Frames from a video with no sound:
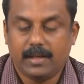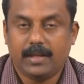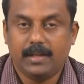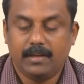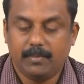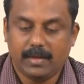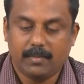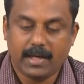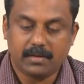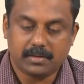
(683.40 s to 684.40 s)
in the
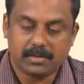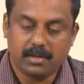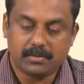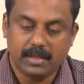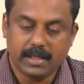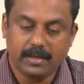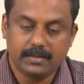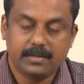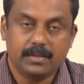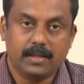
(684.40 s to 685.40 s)
microstructure also
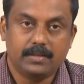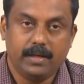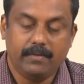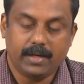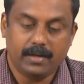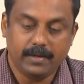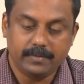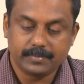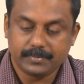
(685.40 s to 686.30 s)
decrease uh, significantly.